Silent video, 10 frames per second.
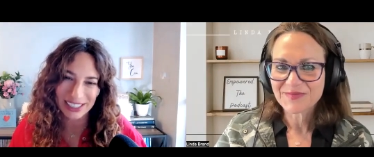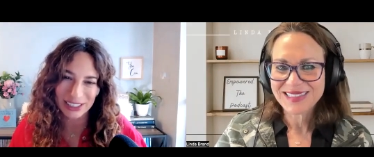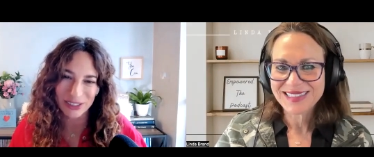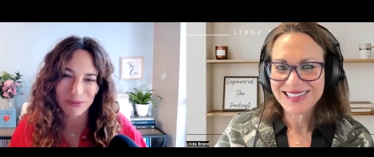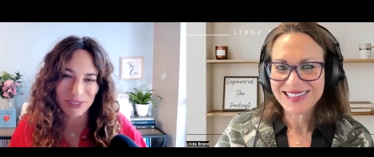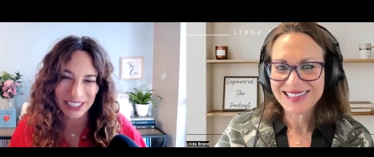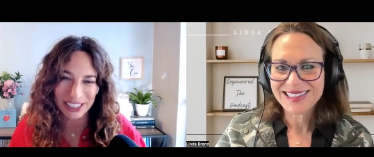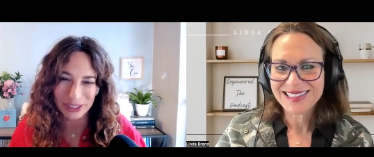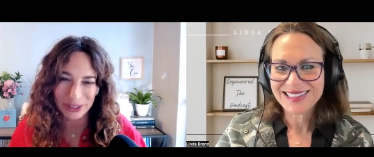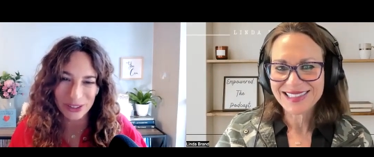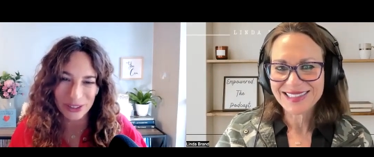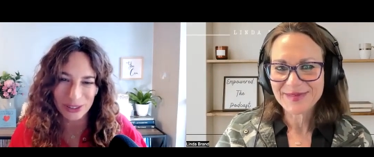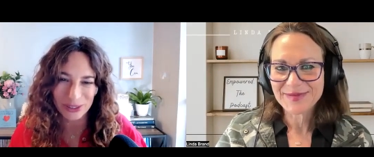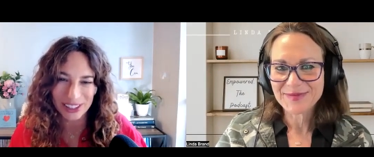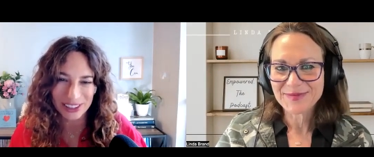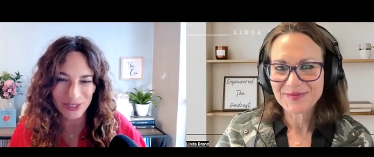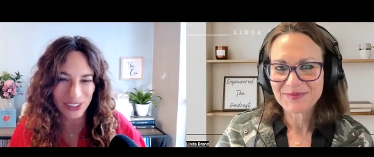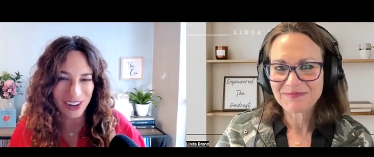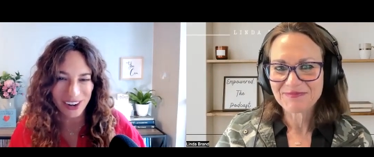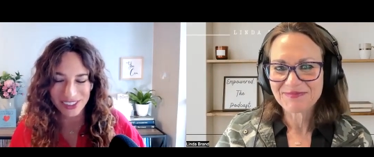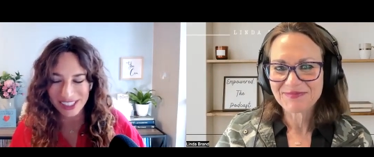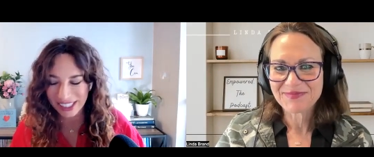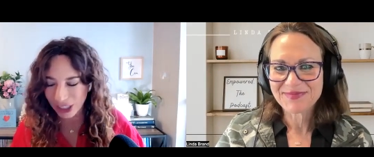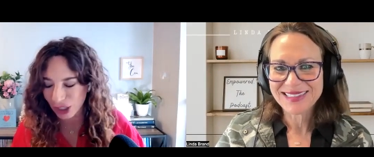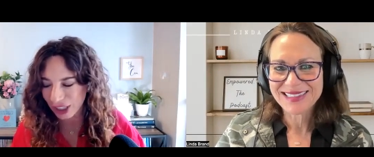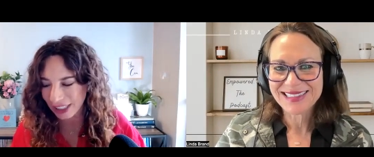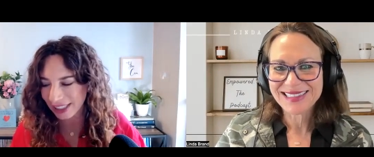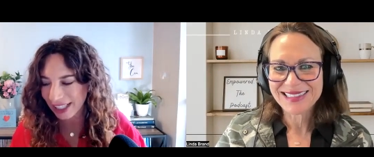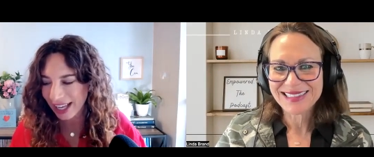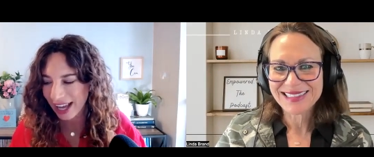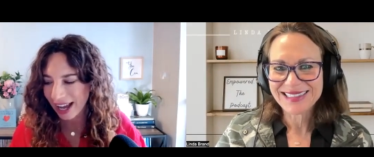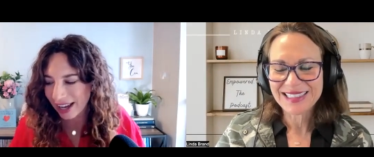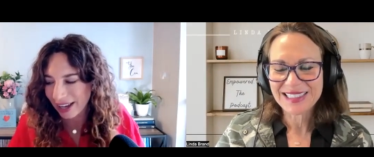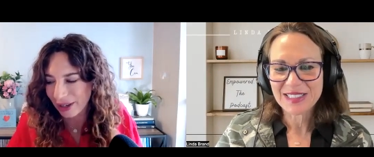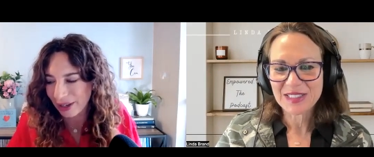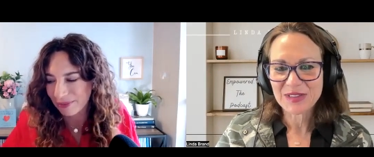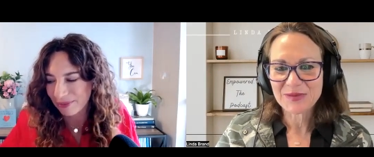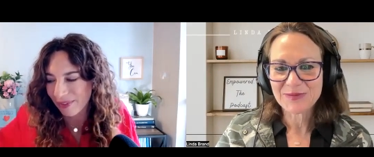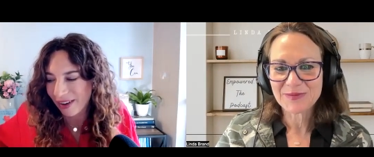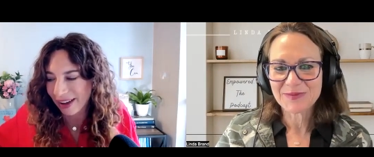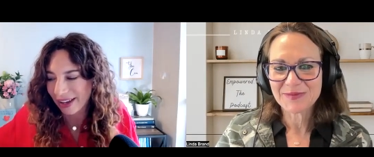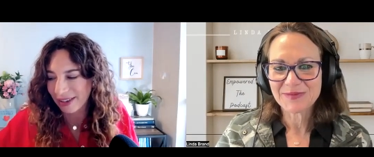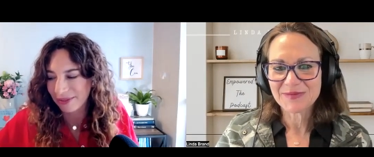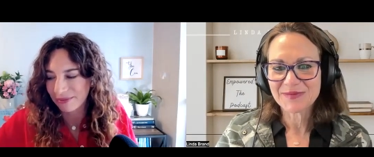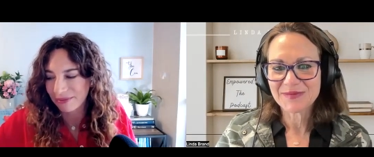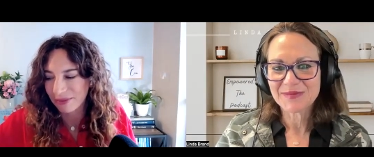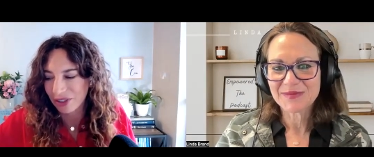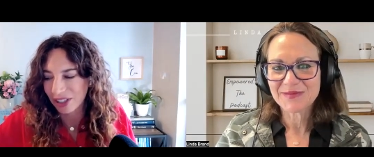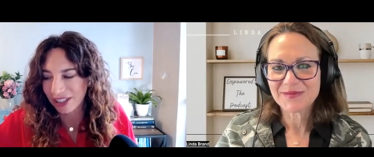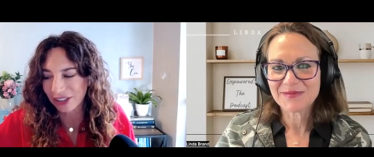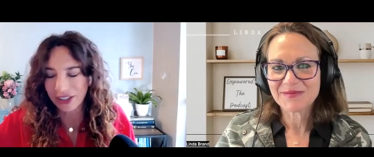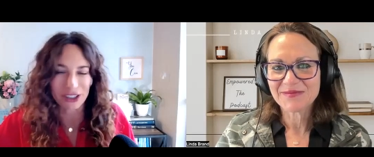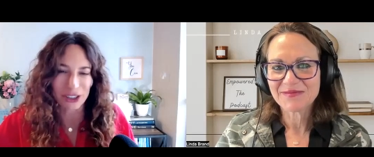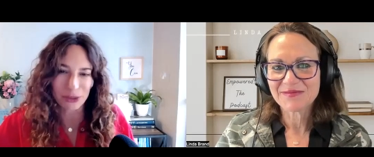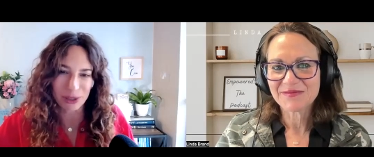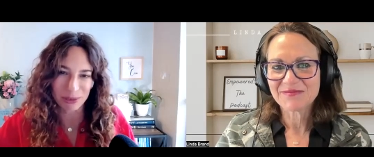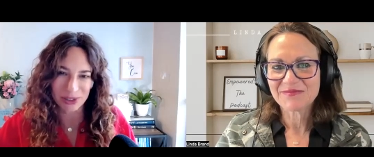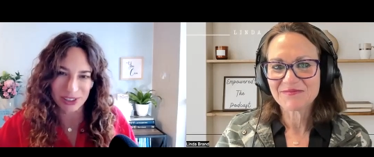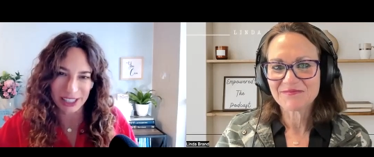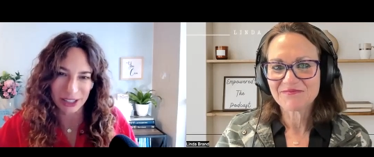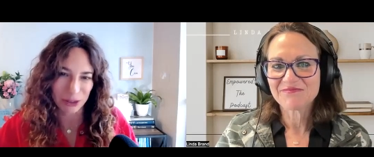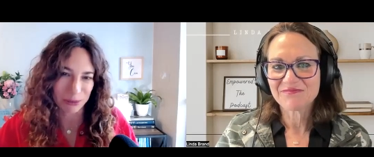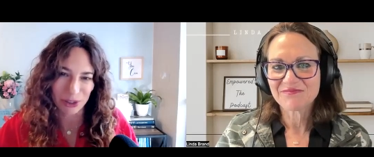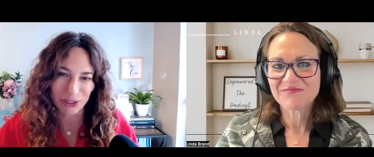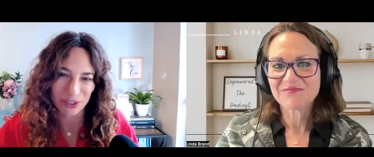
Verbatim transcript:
Speaker 1: I love being here with you I love our conversation I I just encourage people to get the book